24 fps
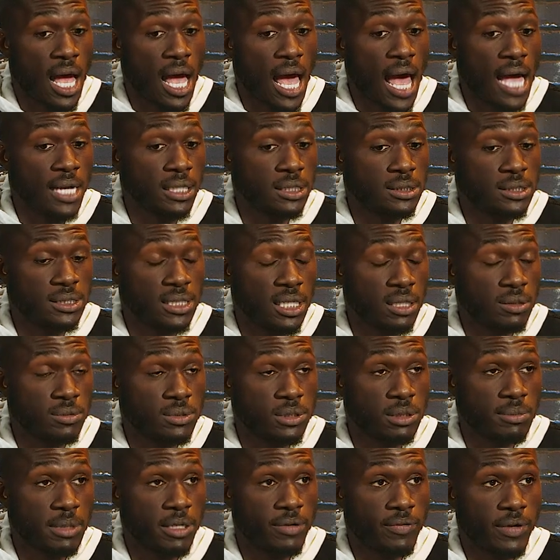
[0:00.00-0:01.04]
I could tell when
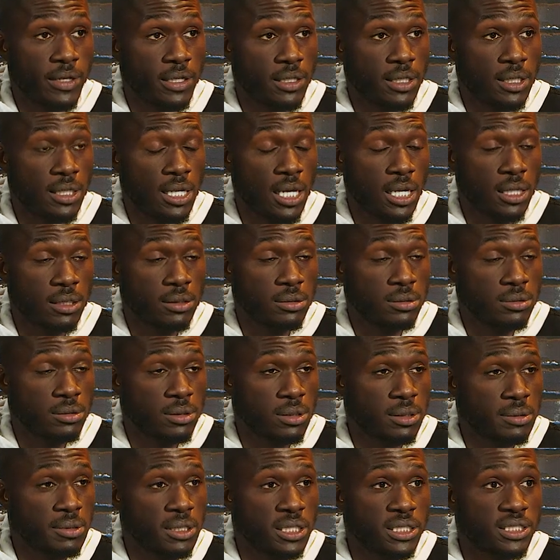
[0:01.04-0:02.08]
somebody read it or not
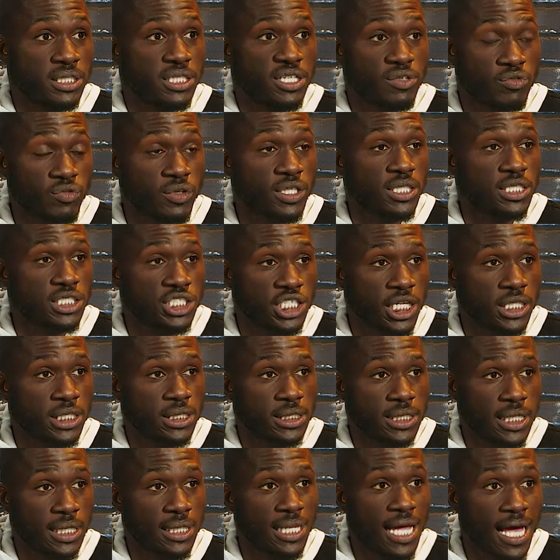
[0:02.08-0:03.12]
because it really
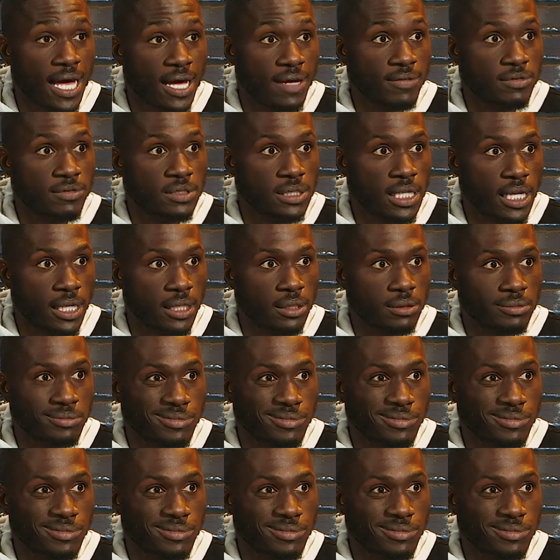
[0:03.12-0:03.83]
changes their lives, like